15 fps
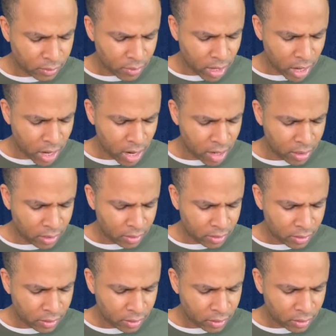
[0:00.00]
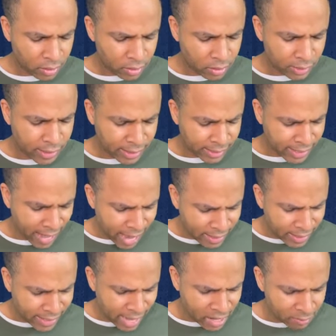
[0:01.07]
uh,
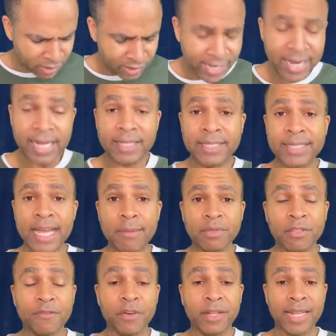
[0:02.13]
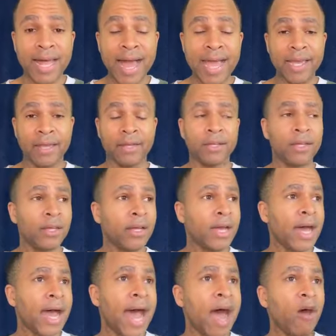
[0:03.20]
Delilah got upset at Samson for lying.
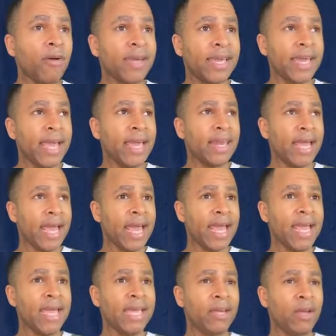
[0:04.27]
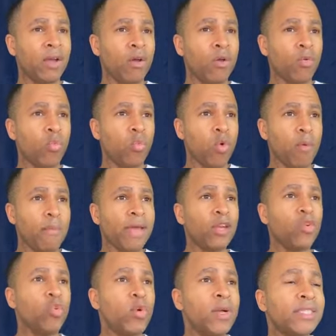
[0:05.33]
How can a woman
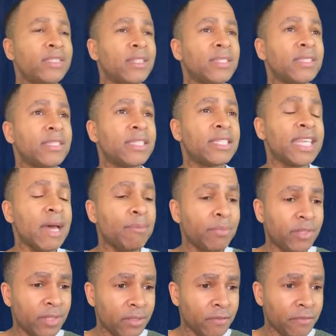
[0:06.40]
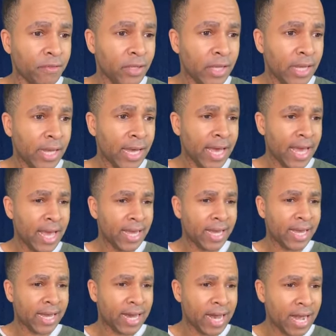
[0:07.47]
who is deceptive
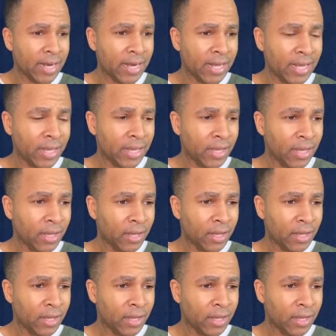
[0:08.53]
and cunning